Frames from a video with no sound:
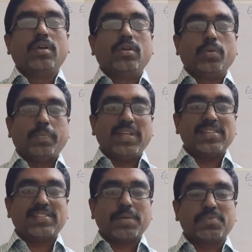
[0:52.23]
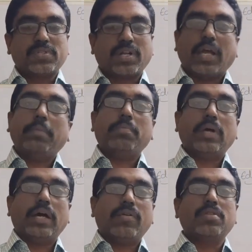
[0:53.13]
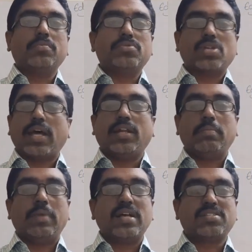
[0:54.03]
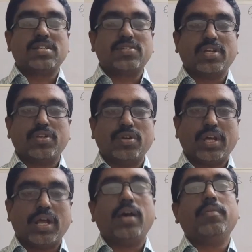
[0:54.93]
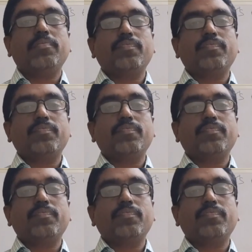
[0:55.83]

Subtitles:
you please subscribe our channel Masters Eduera